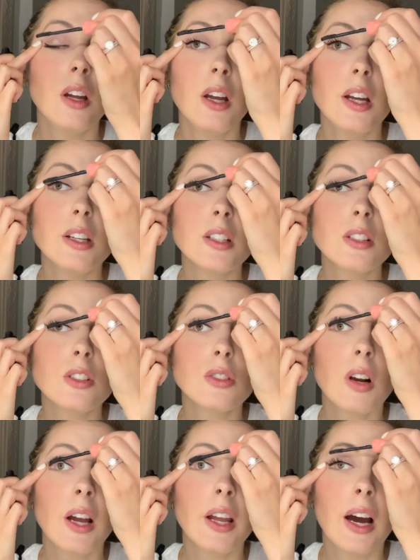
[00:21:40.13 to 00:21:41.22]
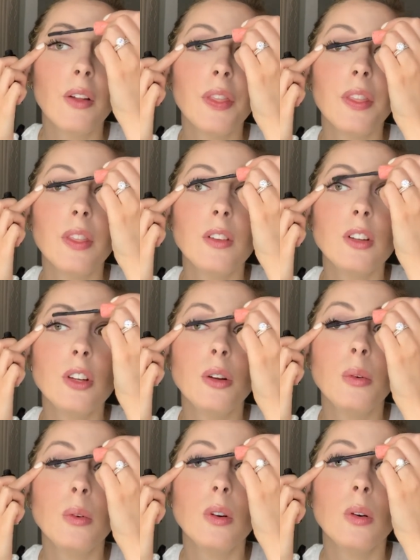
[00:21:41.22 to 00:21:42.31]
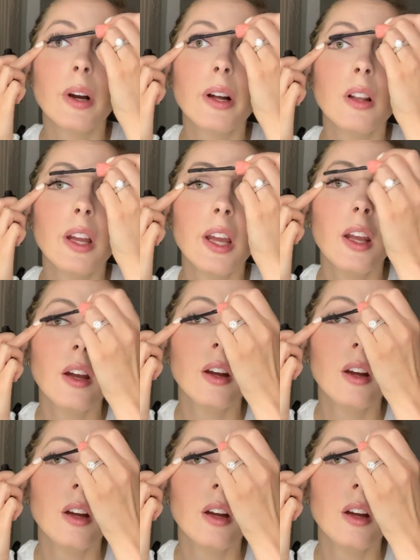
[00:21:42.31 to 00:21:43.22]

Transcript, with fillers: It doesn't dry out too quickly.